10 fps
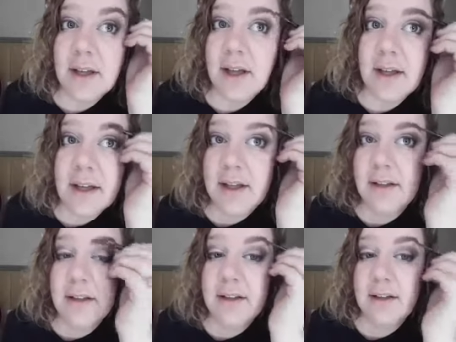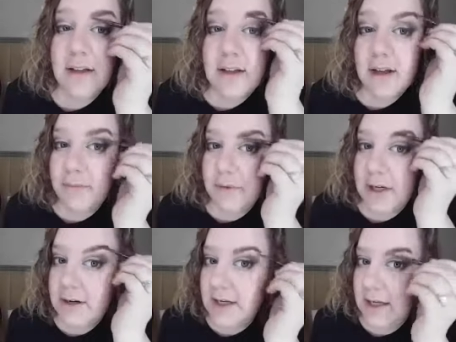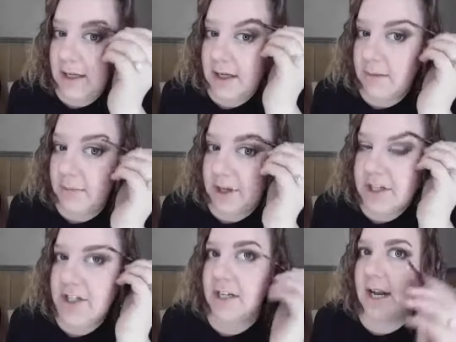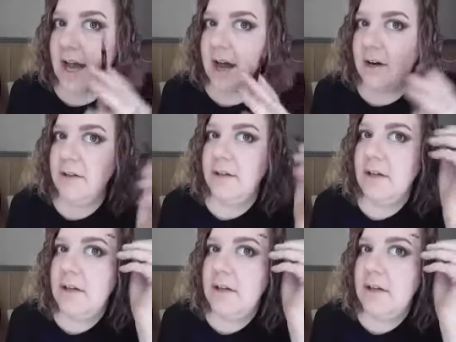Okay. I'm going in and I'm brushing it out,